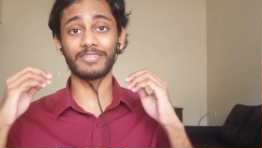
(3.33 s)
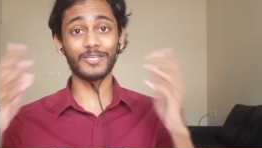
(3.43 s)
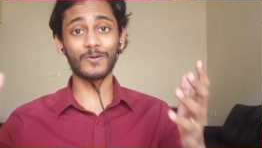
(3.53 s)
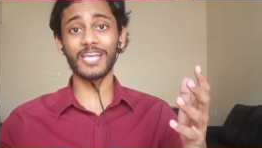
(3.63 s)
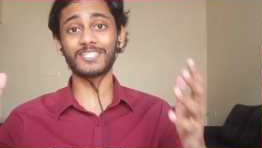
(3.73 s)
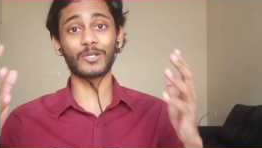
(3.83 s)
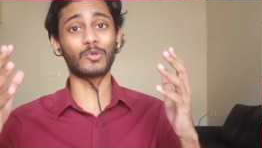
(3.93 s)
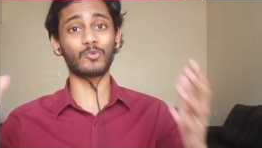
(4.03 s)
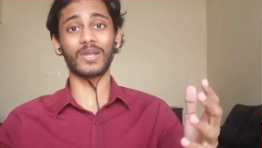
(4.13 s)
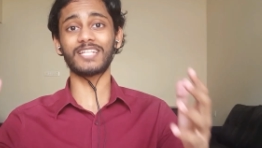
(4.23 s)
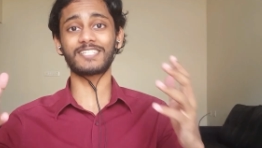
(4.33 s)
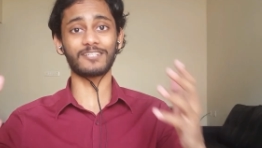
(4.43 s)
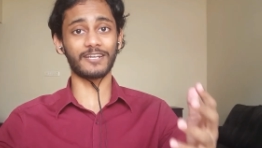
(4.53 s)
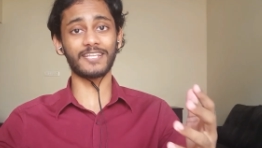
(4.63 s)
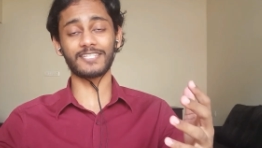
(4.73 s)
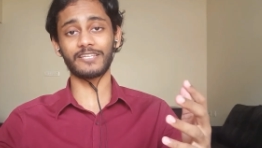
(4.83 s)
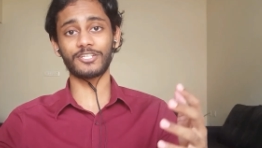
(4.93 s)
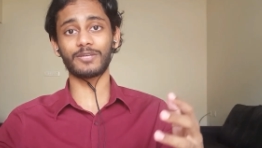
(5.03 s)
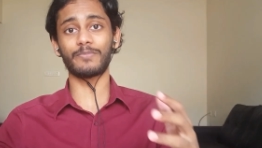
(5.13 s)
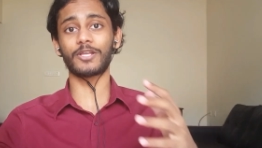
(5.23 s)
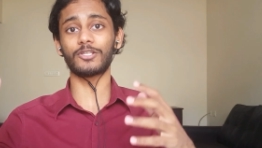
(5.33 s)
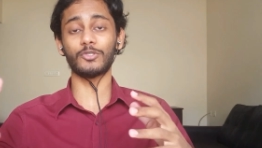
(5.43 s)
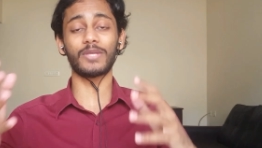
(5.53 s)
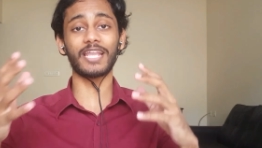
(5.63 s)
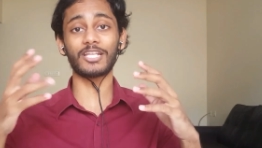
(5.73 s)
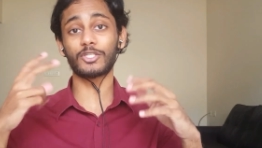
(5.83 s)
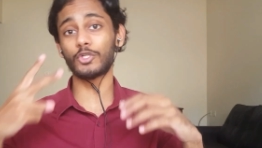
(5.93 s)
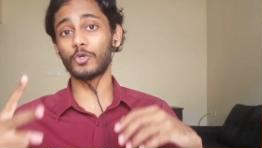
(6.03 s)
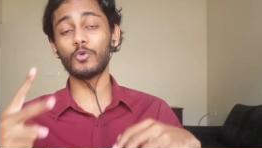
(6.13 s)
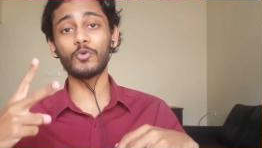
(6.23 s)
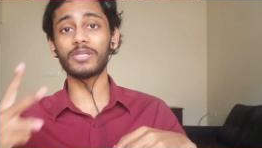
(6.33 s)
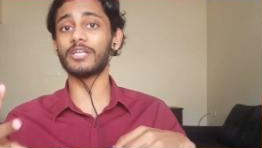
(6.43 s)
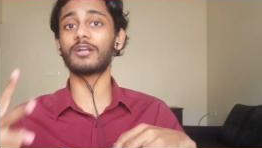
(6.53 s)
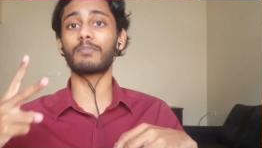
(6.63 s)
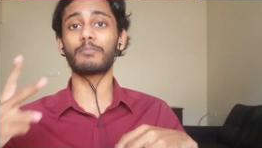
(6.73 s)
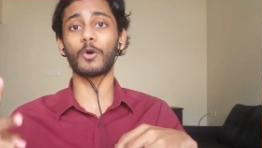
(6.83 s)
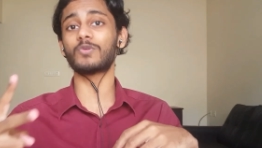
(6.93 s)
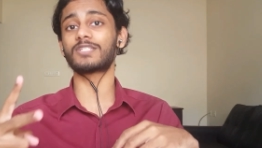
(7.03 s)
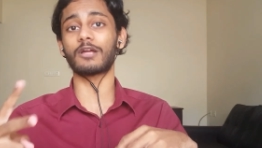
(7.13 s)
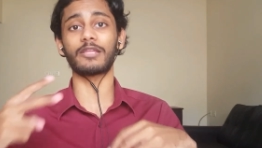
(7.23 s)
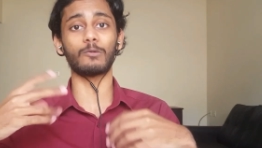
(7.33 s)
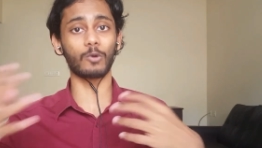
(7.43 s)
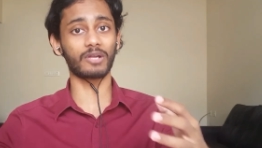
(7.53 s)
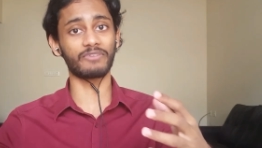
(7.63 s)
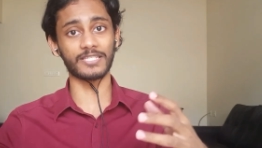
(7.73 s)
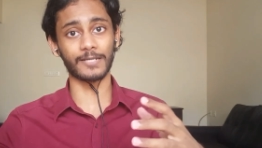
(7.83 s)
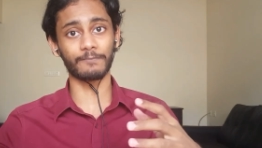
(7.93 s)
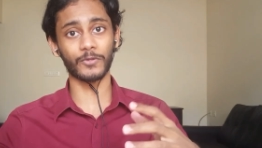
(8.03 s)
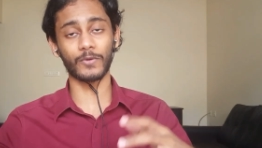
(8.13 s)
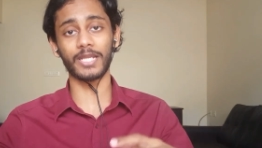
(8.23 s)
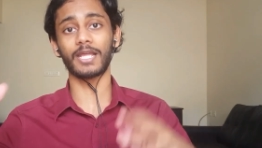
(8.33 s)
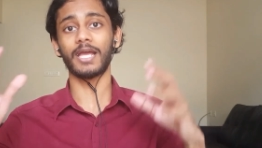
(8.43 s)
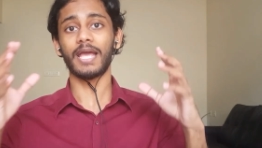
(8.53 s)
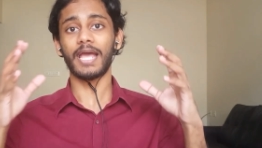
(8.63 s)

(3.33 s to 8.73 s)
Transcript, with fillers: The UK is a great study destination because you get a two-year post-study work visa, right?